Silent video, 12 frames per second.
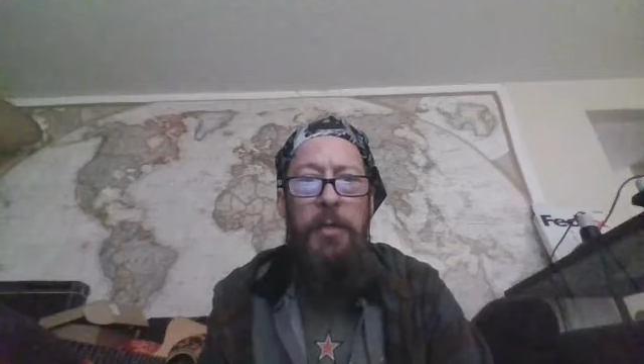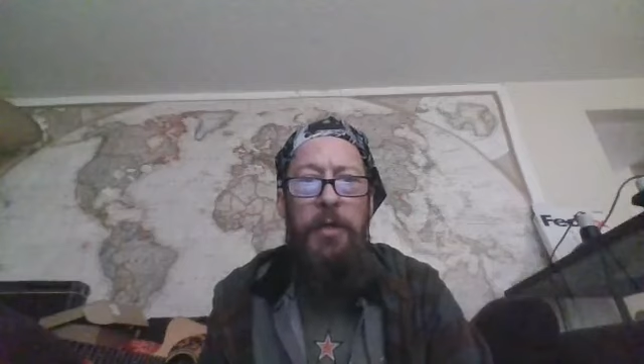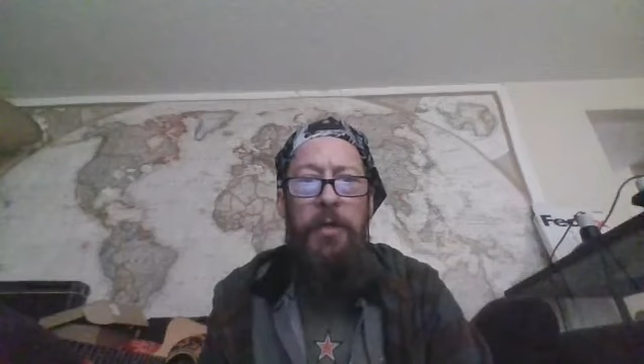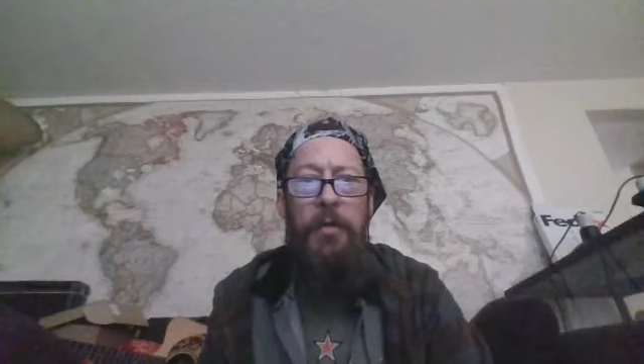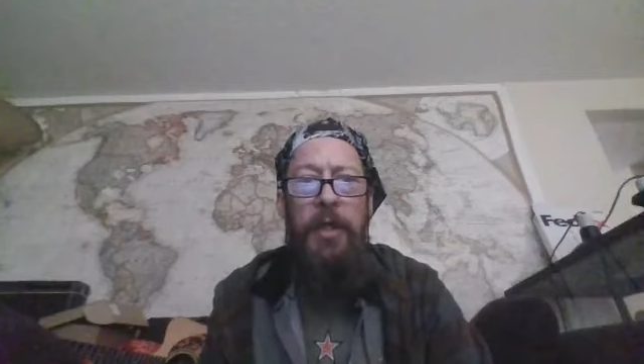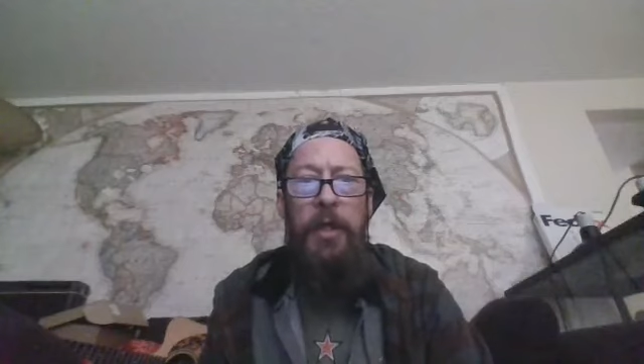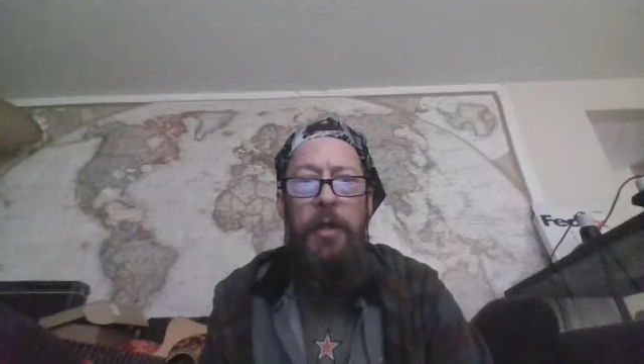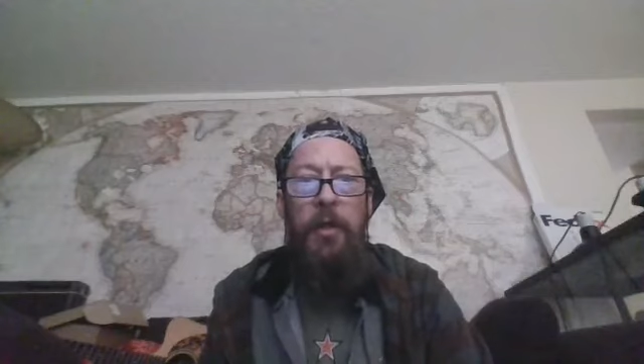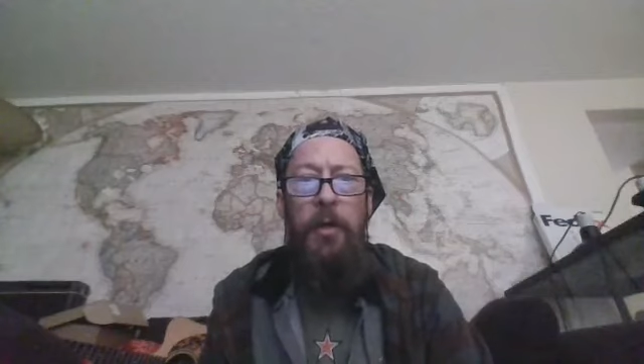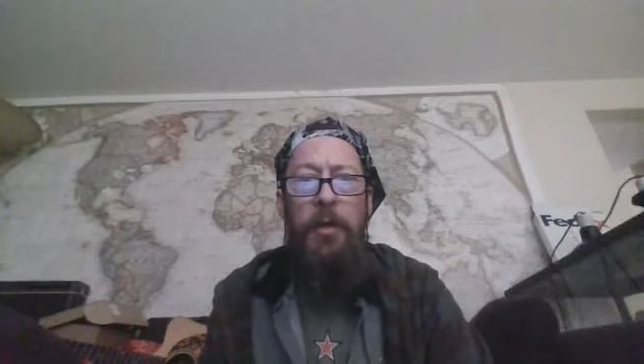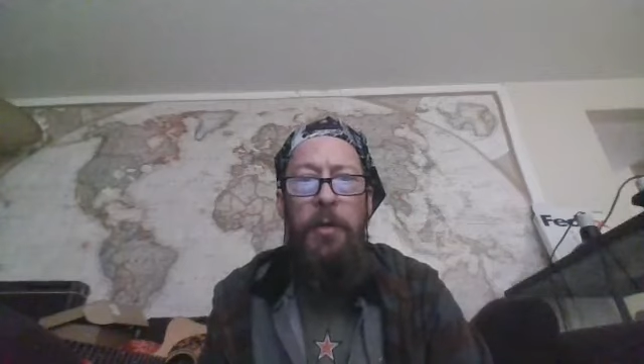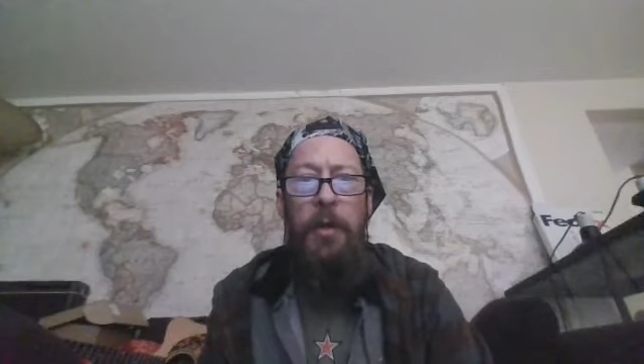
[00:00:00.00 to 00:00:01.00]
if you
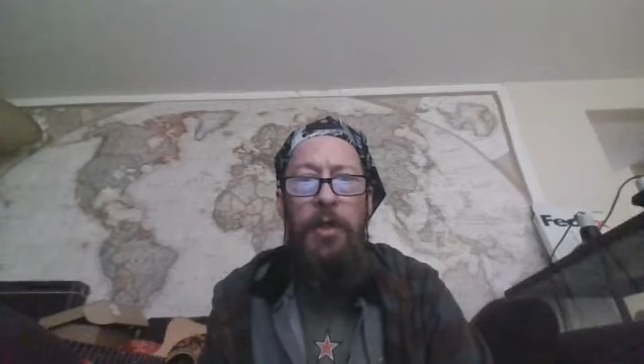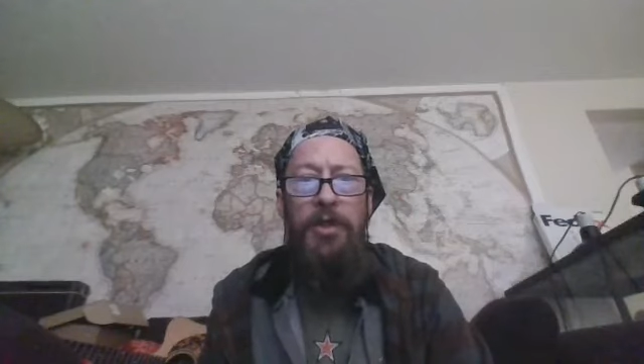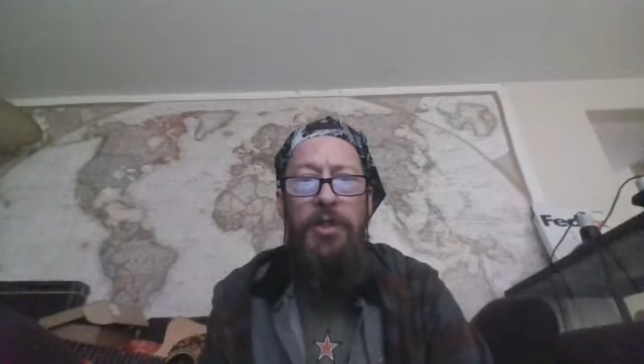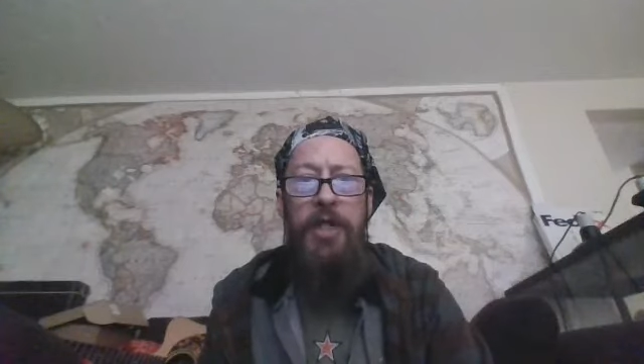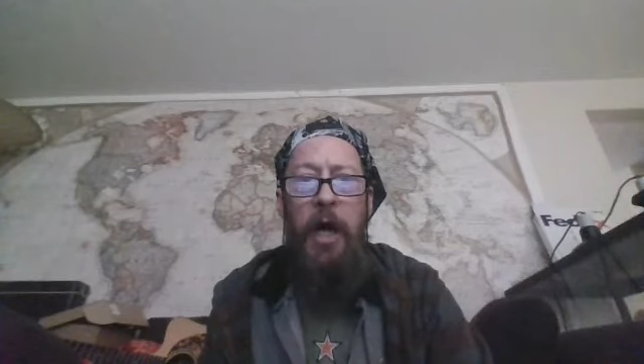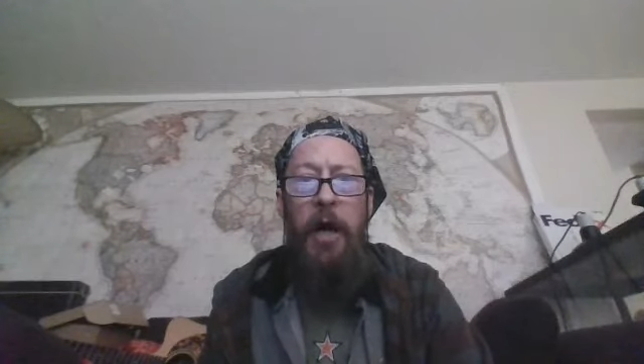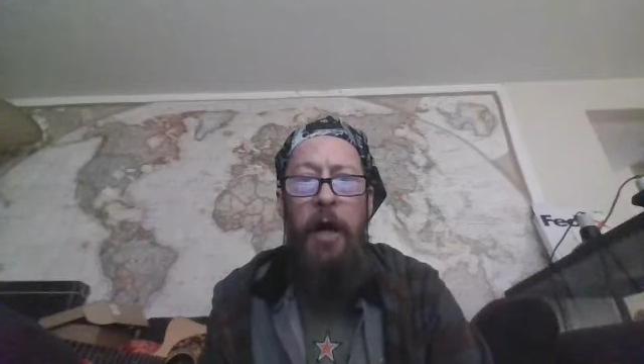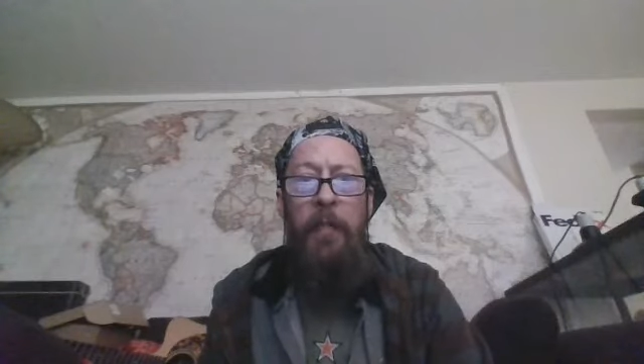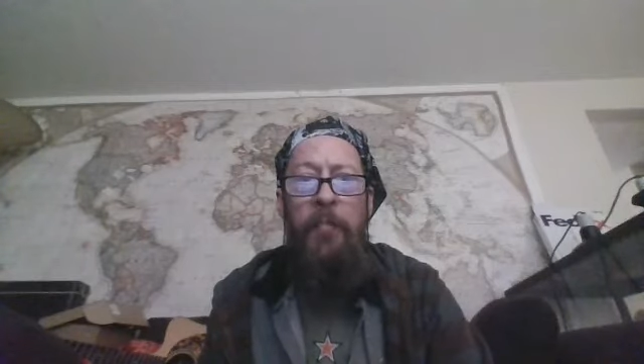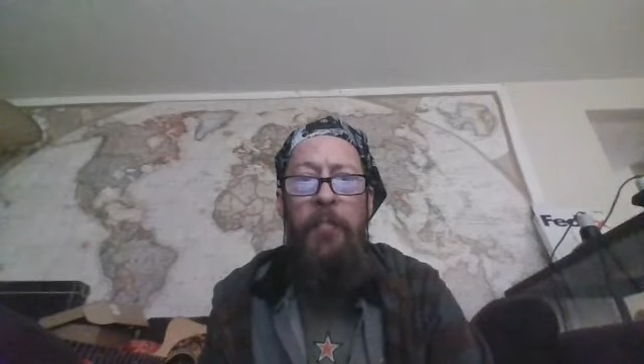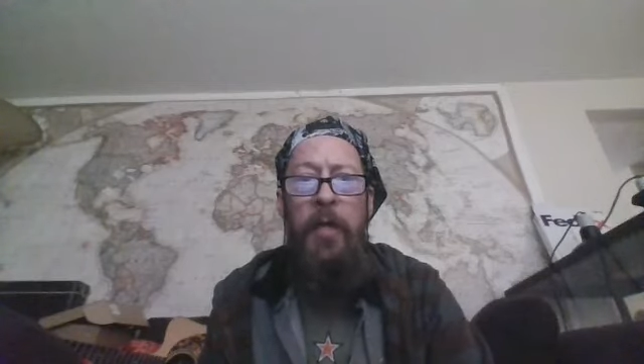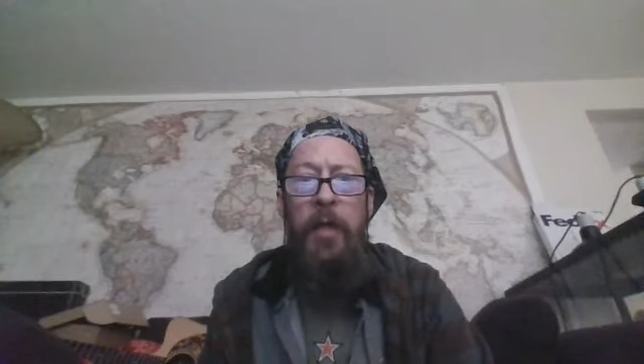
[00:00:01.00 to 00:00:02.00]
hear the first
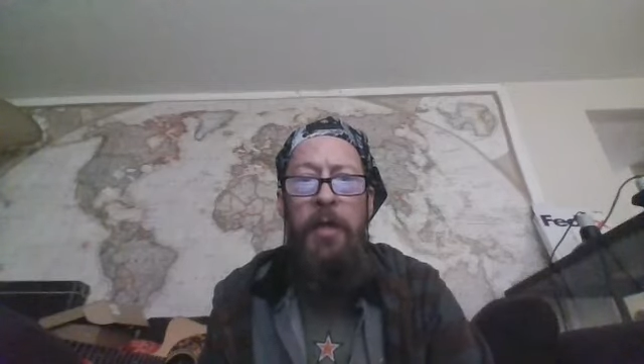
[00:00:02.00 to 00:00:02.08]
time.